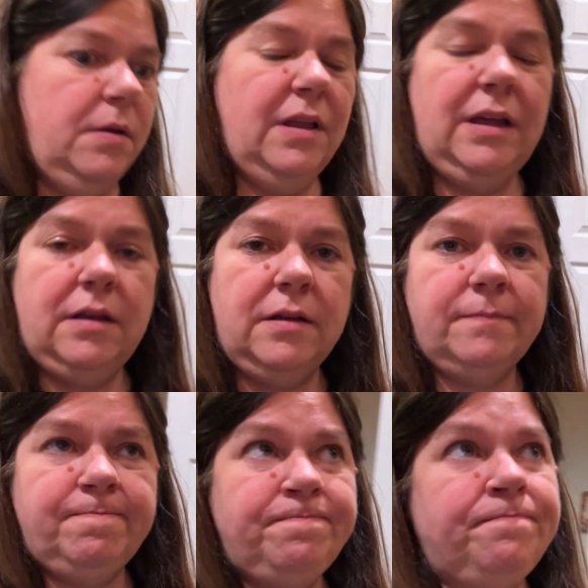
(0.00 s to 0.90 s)
like
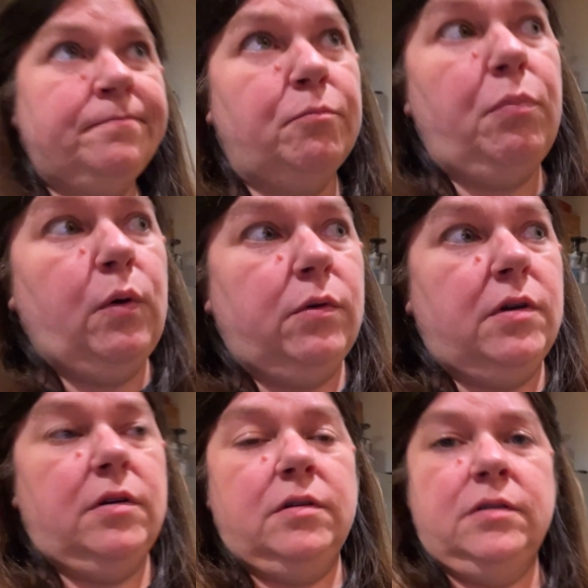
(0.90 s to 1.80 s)
bulk
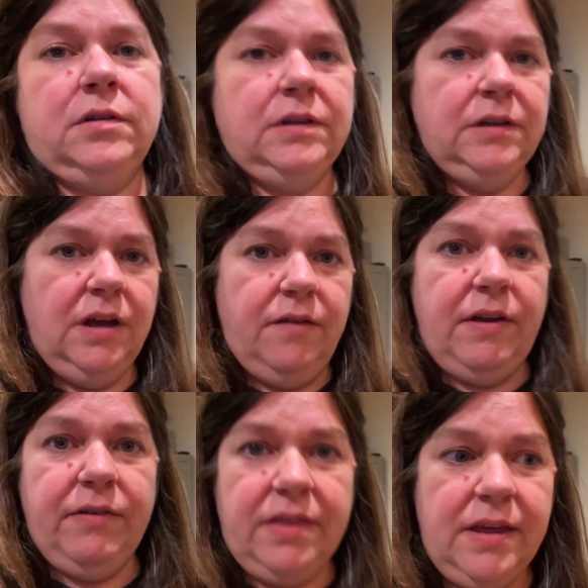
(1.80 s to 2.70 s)
of
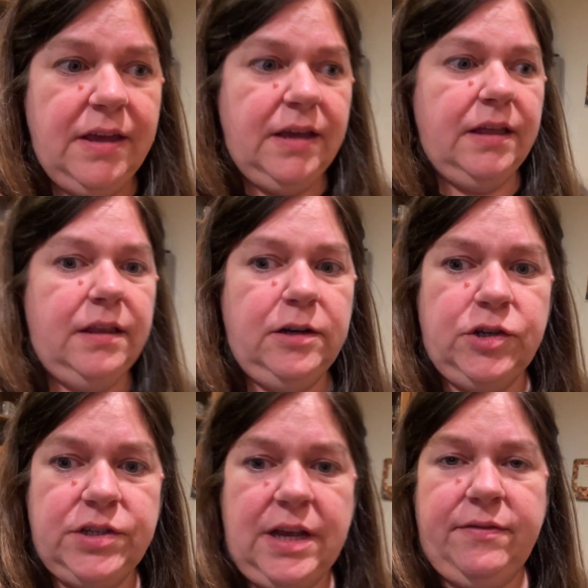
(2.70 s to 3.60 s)
everything, and then
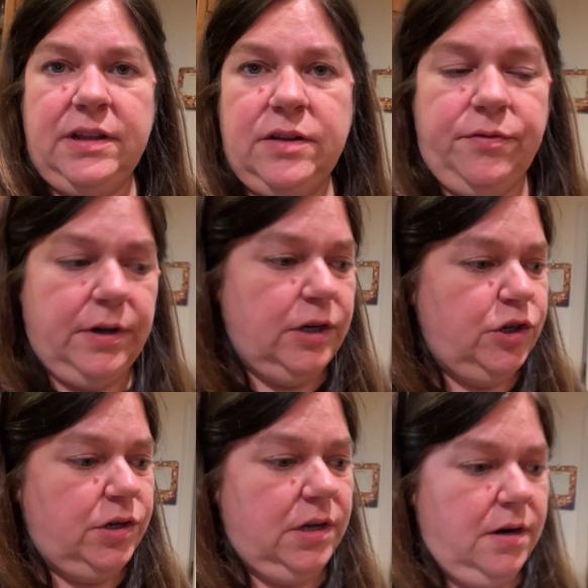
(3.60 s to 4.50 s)
just have it in the
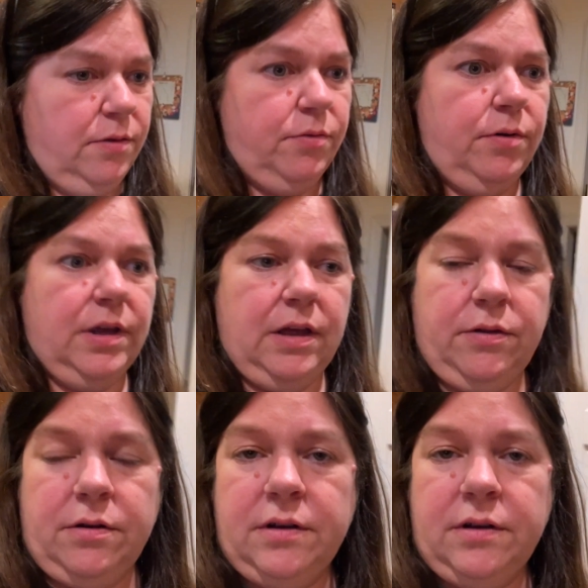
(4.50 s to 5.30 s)
fridge to kind of throw together,